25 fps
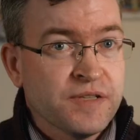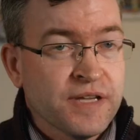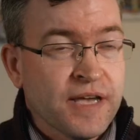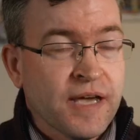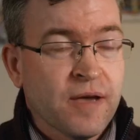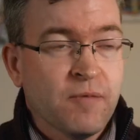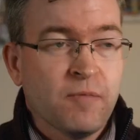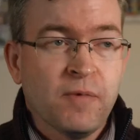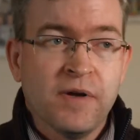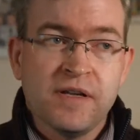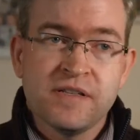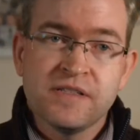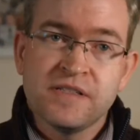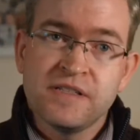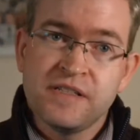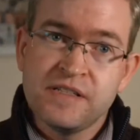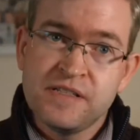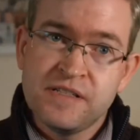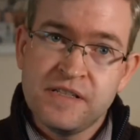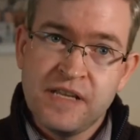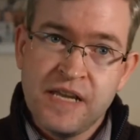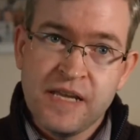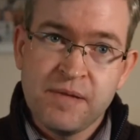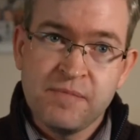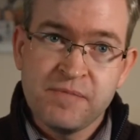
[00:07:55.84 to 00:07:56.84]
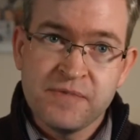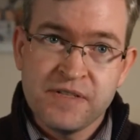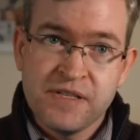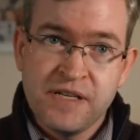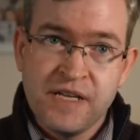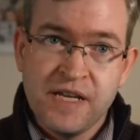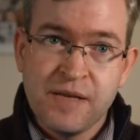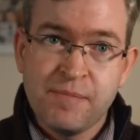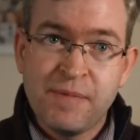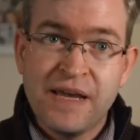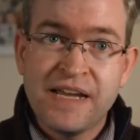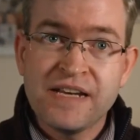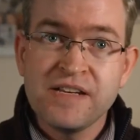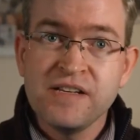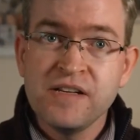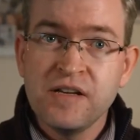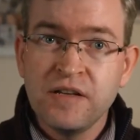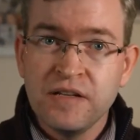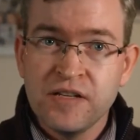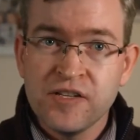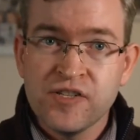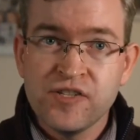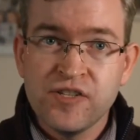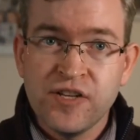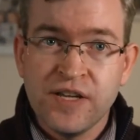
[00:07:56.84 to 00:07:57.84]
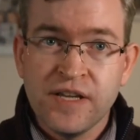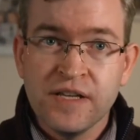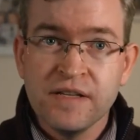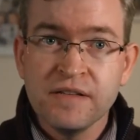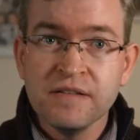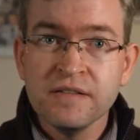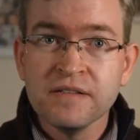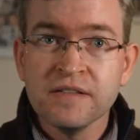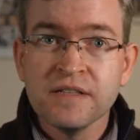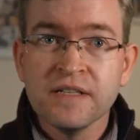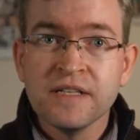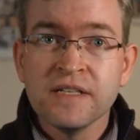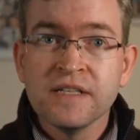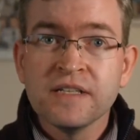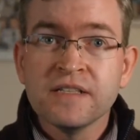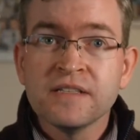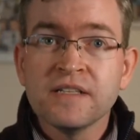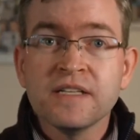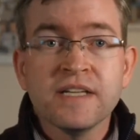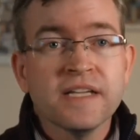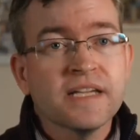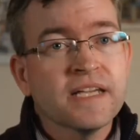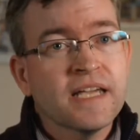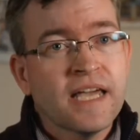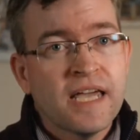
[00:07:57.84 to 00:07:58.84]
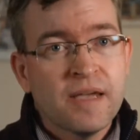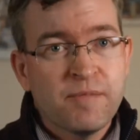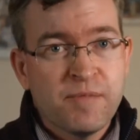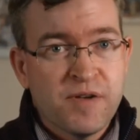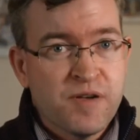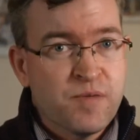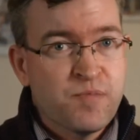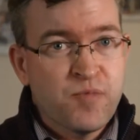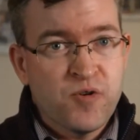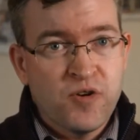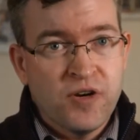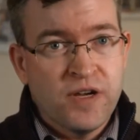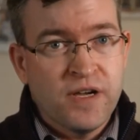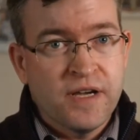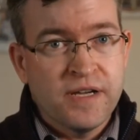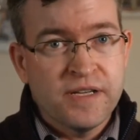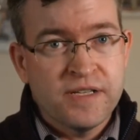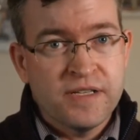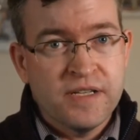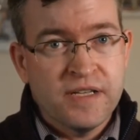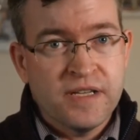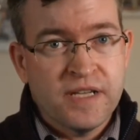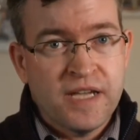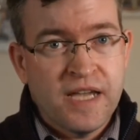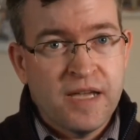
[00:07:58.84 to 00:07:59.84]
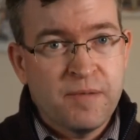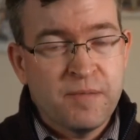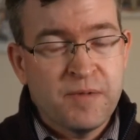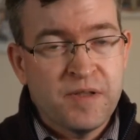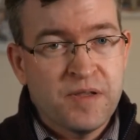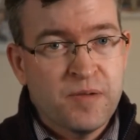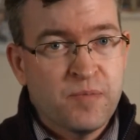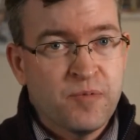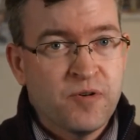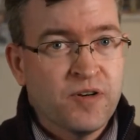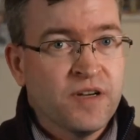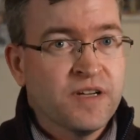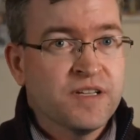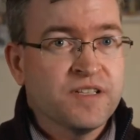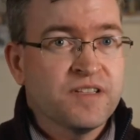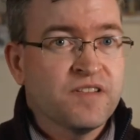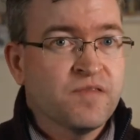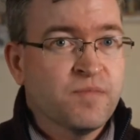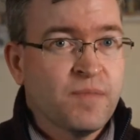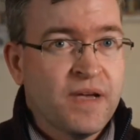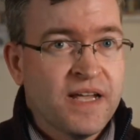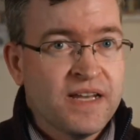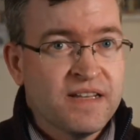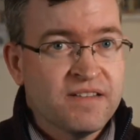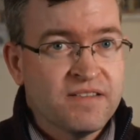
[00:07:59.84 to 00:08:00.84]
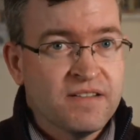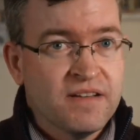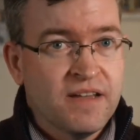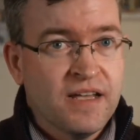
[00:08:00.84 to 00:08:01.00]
that, whilst at the same time acknowledging that it came at a price. It came at the price of men's